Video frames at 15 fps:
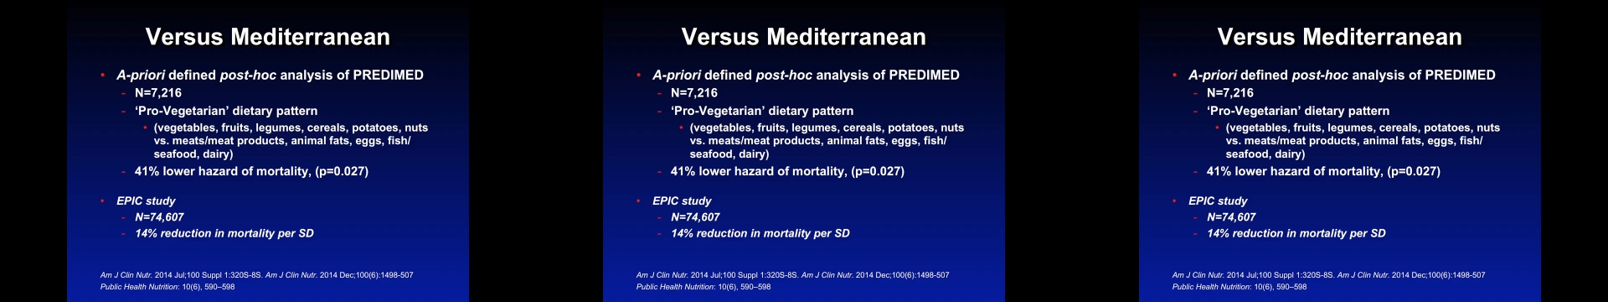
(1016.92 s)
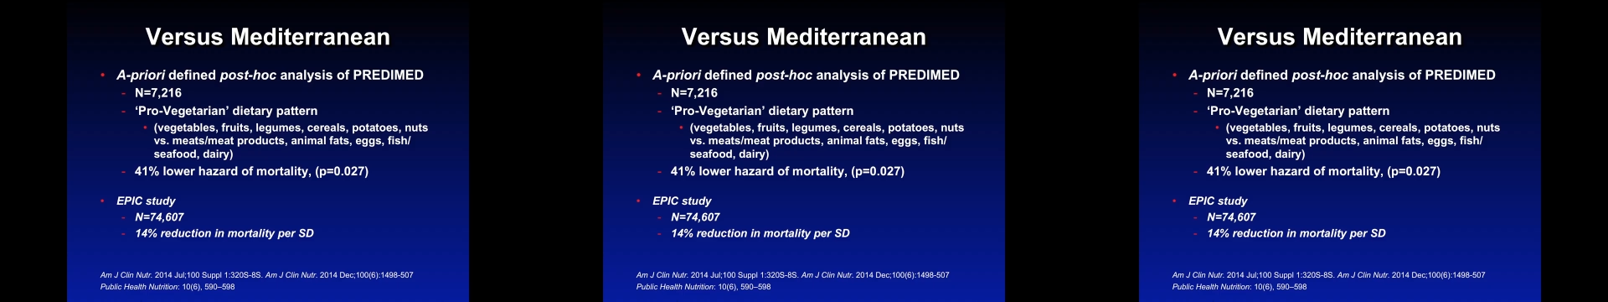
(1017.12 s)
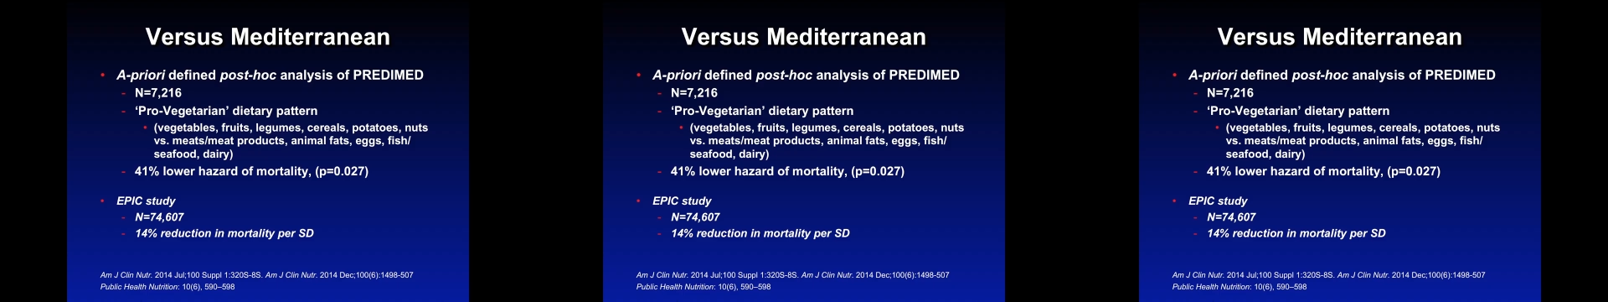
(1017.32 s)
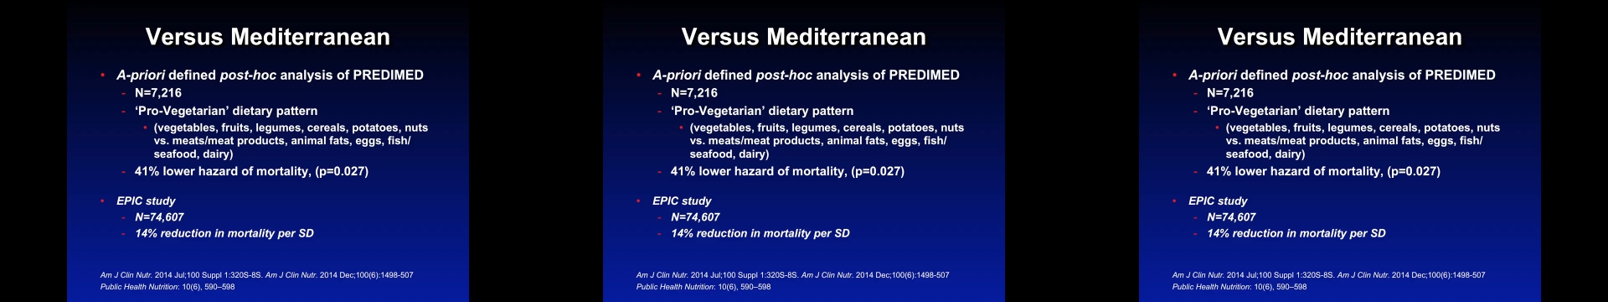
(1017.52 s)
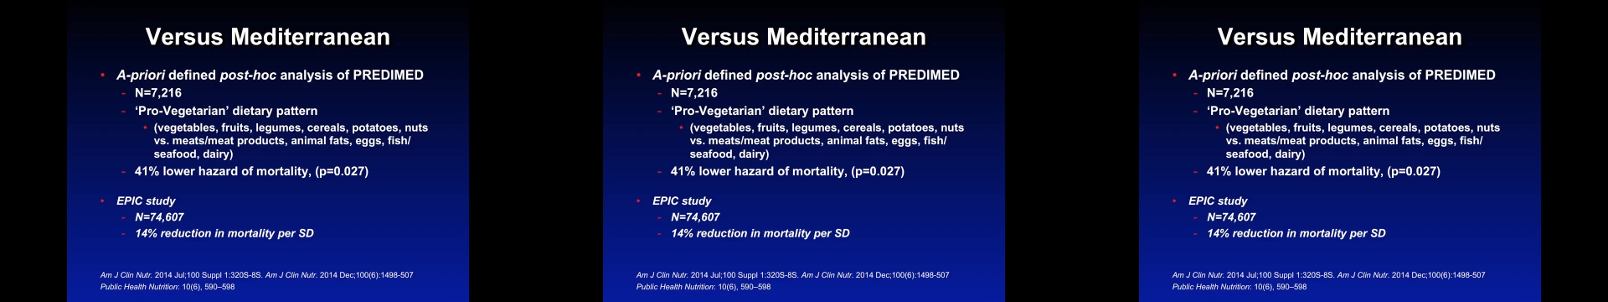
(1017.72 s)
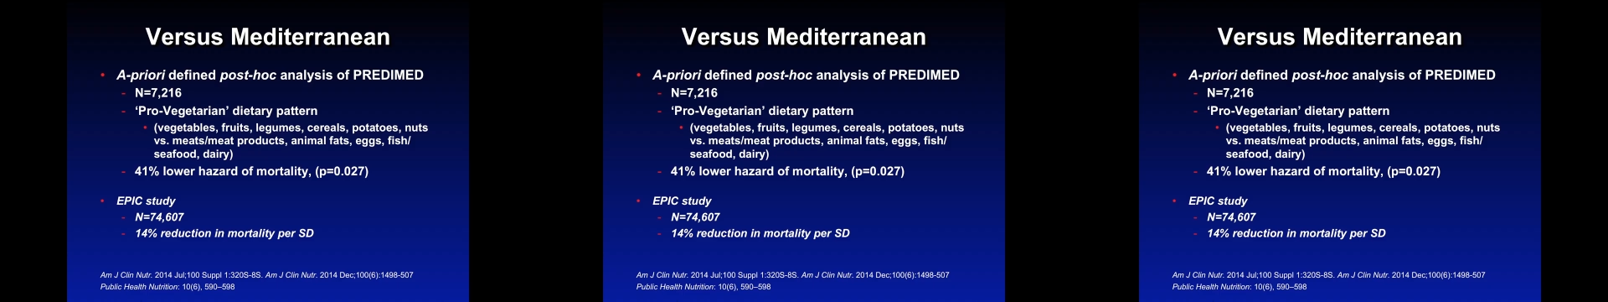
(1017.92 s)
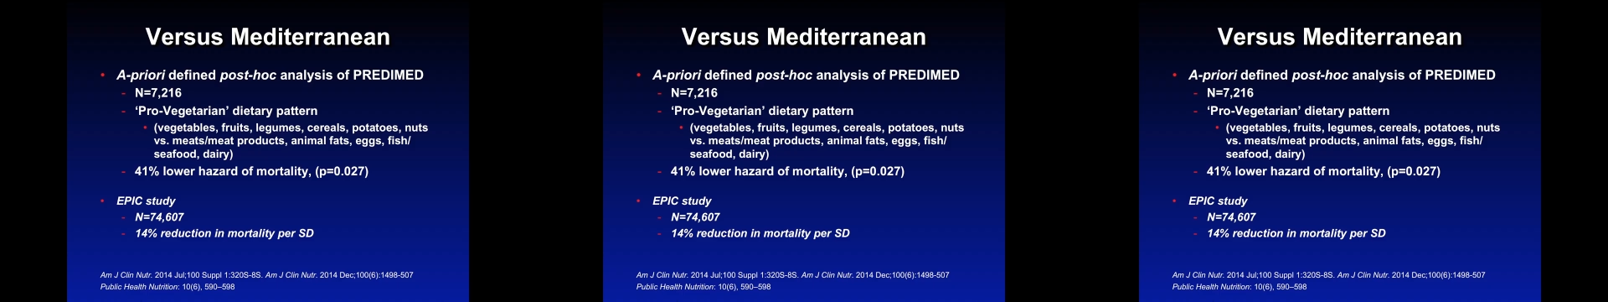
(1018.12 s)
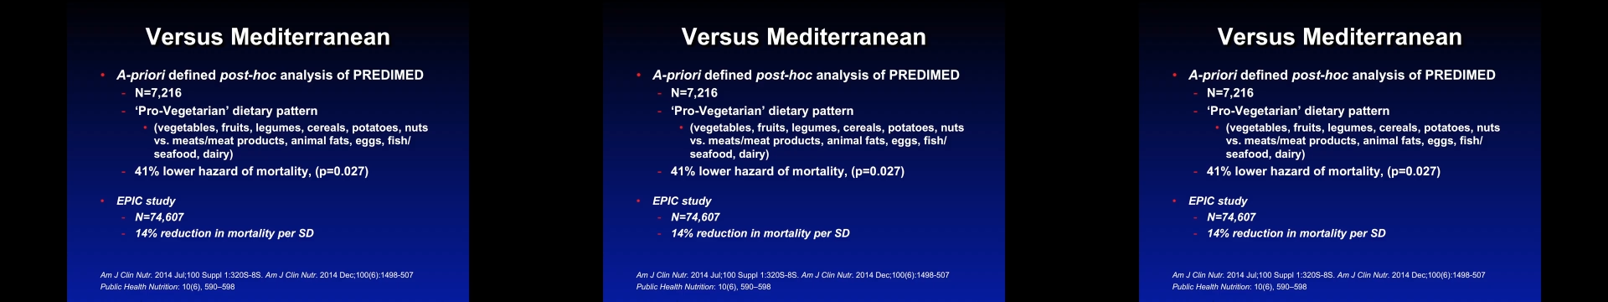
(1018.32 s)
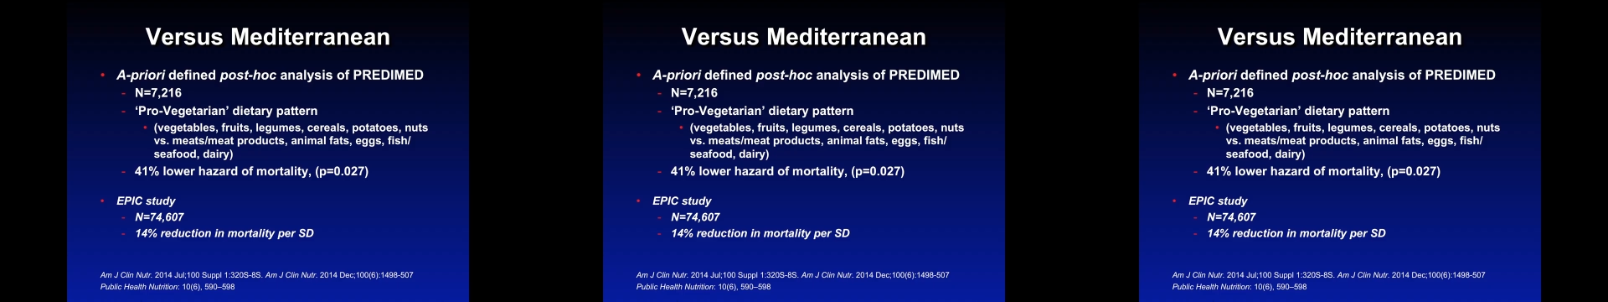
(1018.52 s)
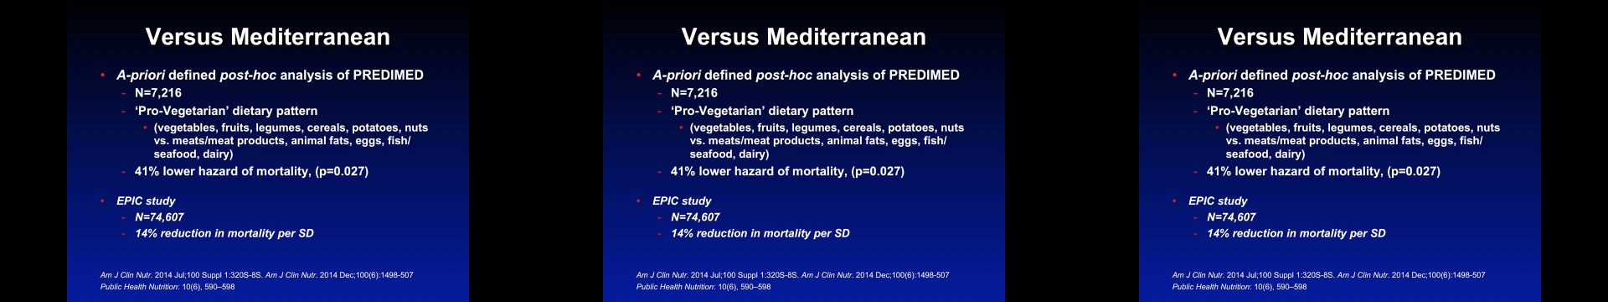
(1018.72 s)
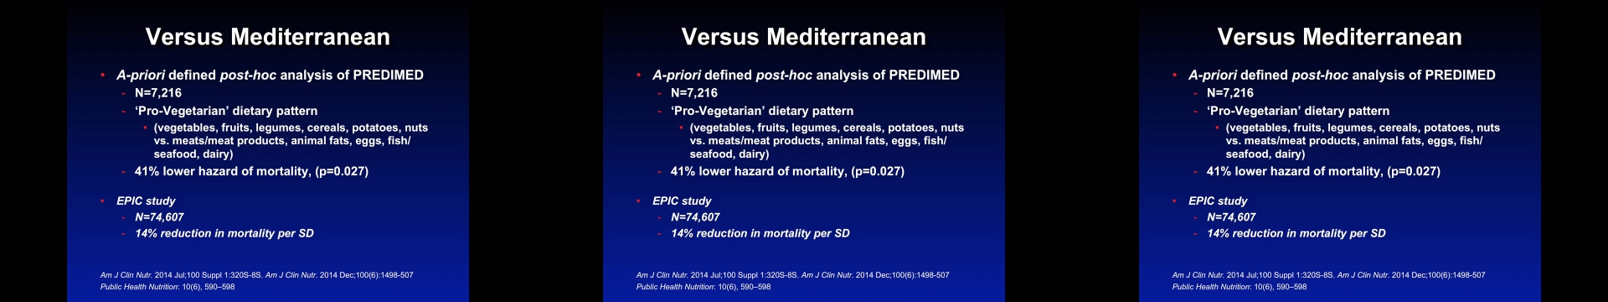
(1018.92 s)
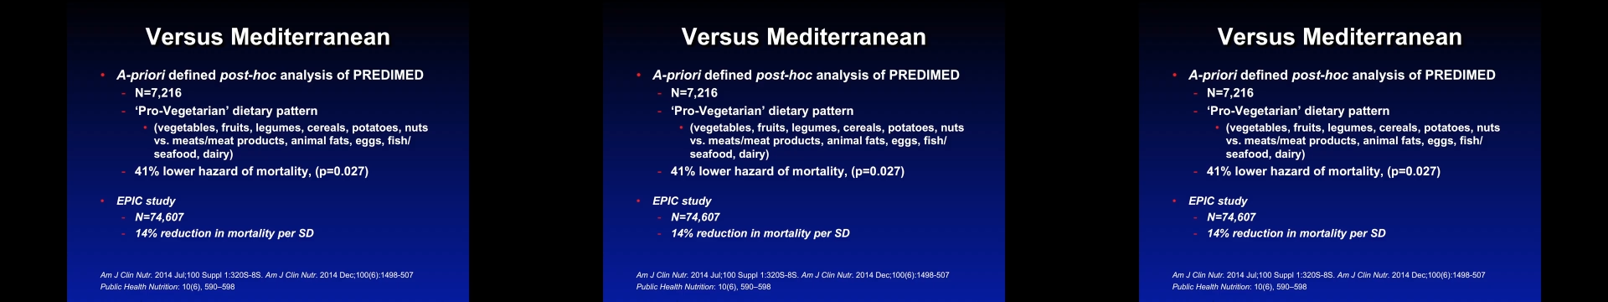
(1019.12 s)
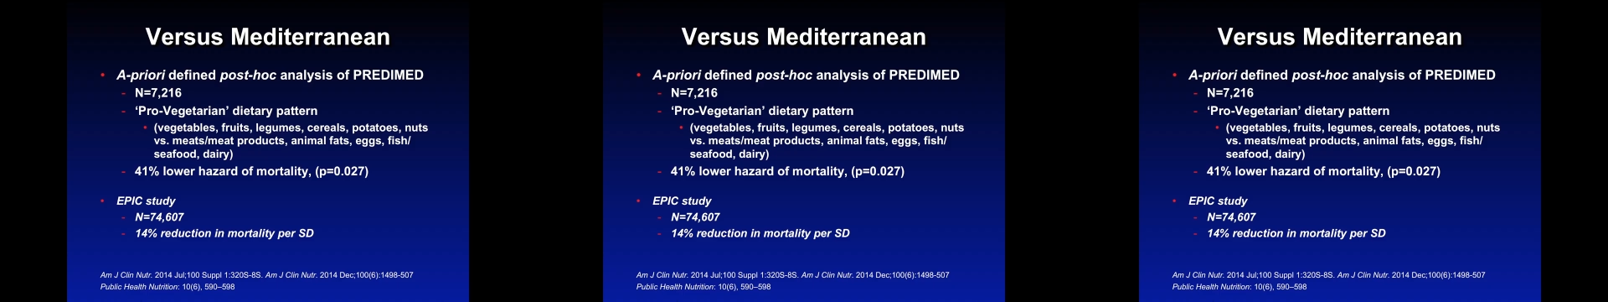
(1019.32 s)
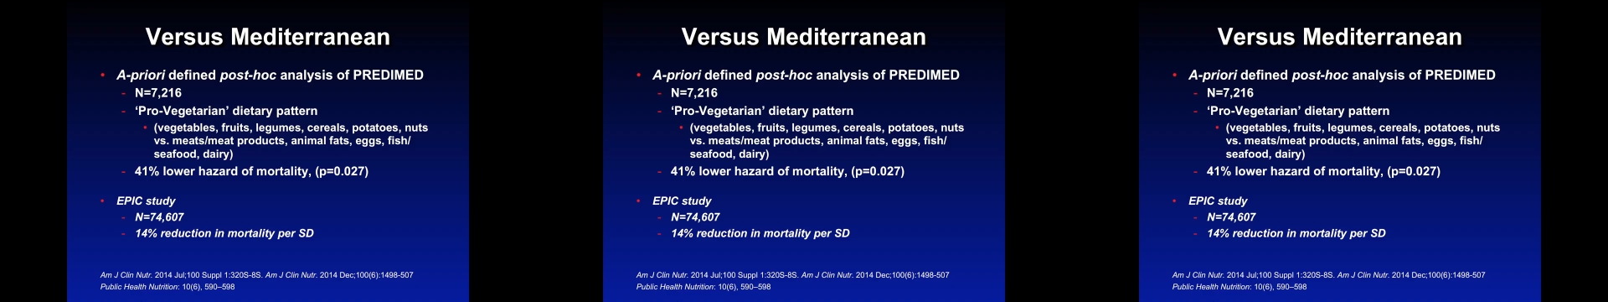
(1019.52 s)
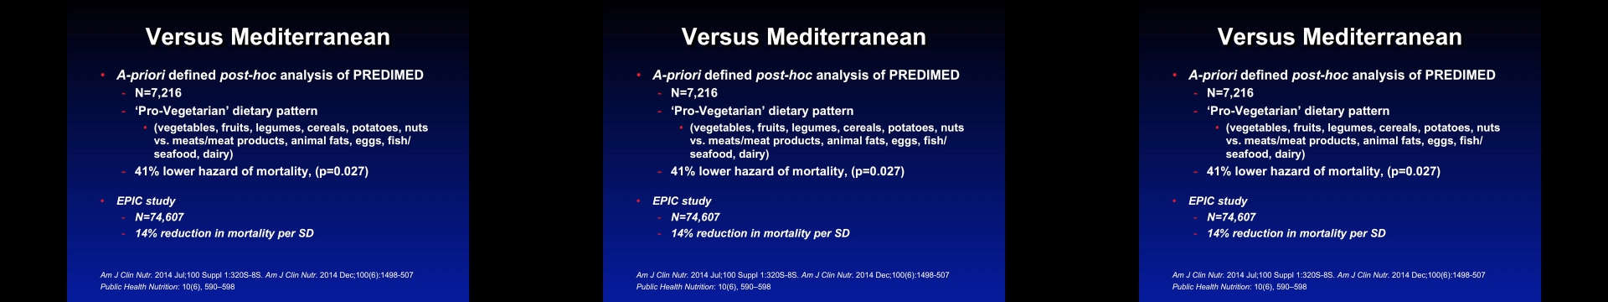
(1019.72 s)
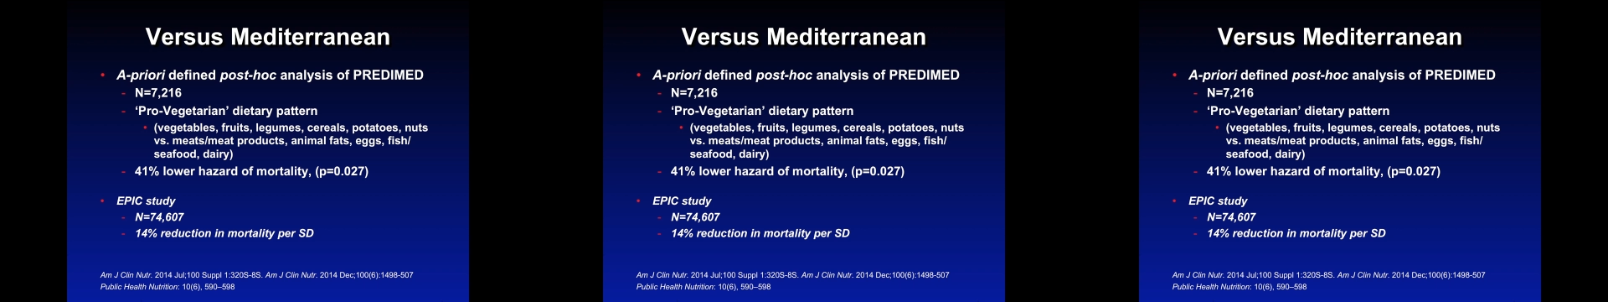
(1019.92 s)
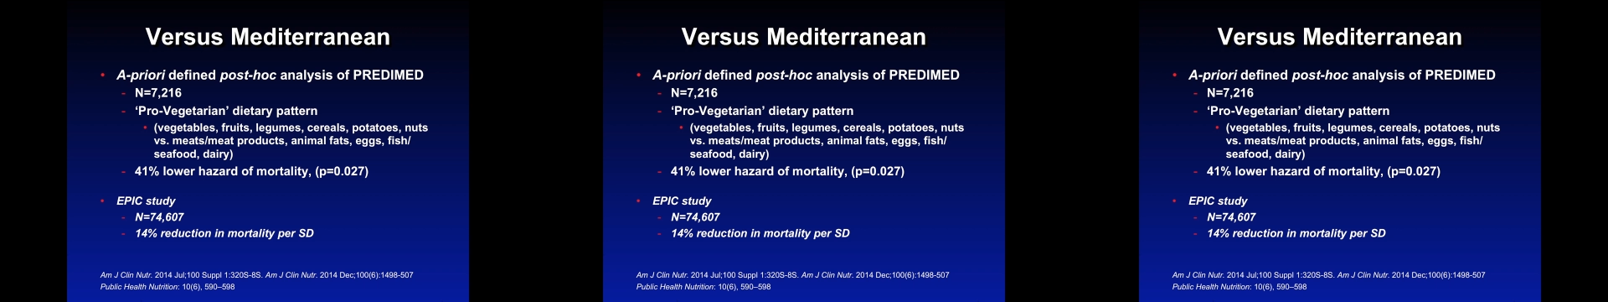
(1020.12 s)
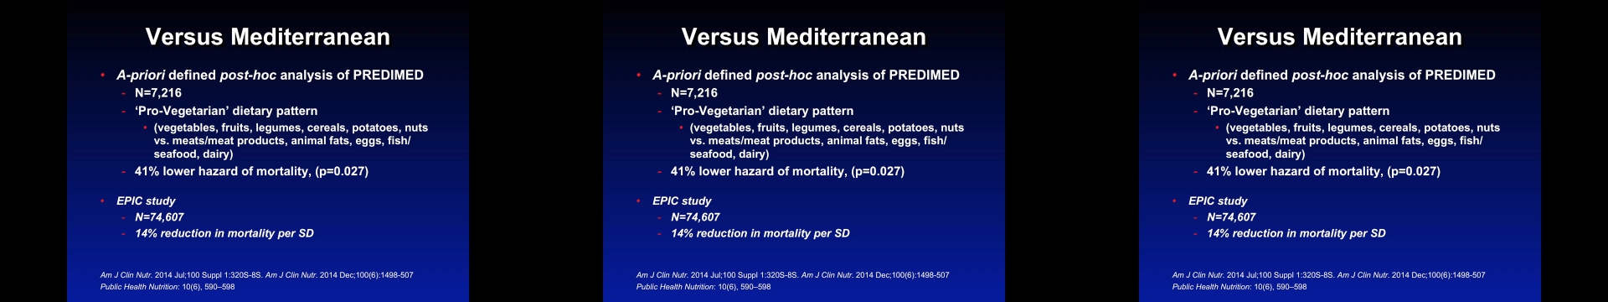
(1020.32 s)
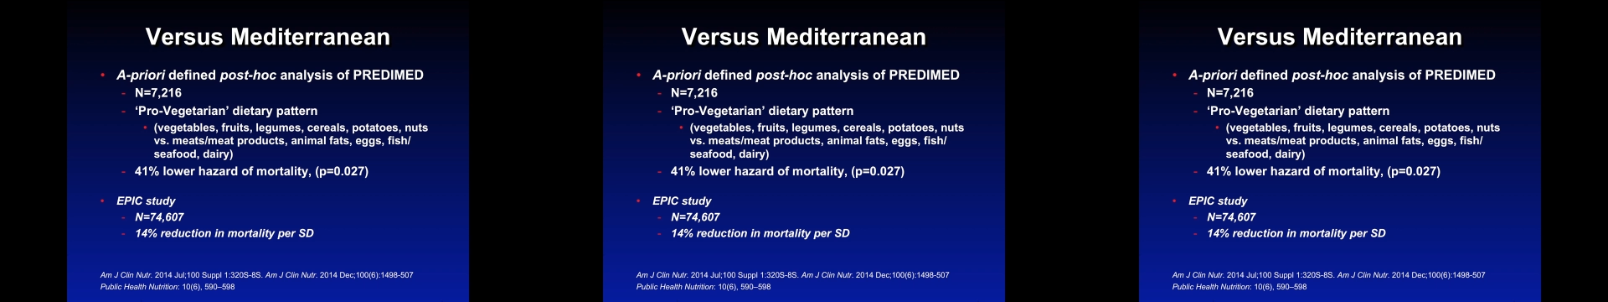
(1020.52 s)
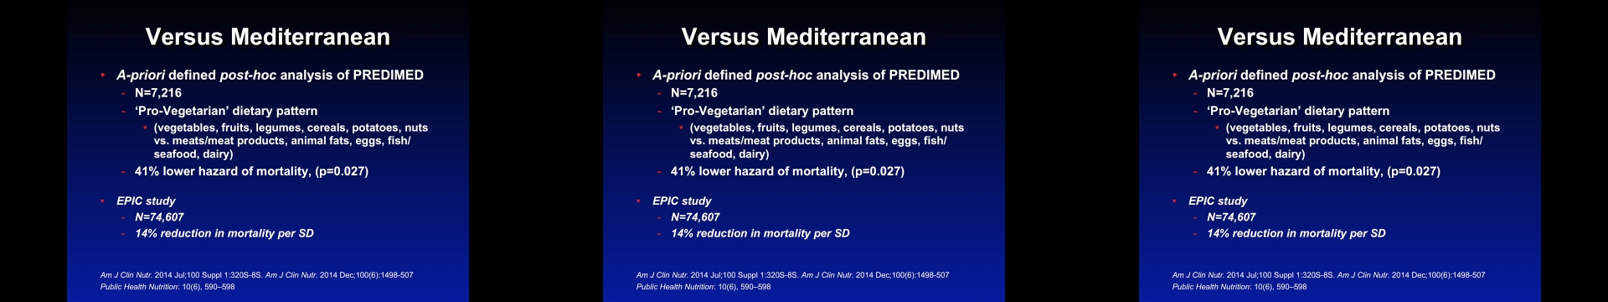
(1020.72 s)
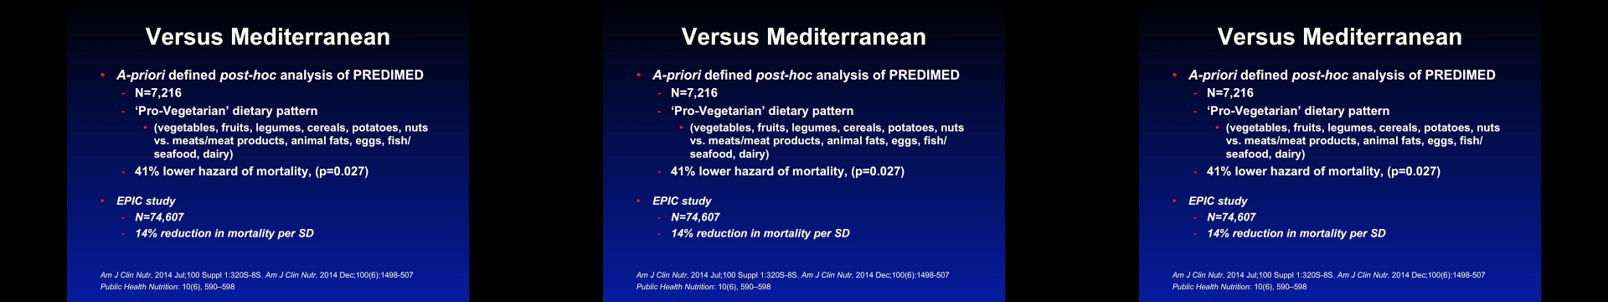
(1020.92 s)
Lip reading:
[unreadable: no face in view]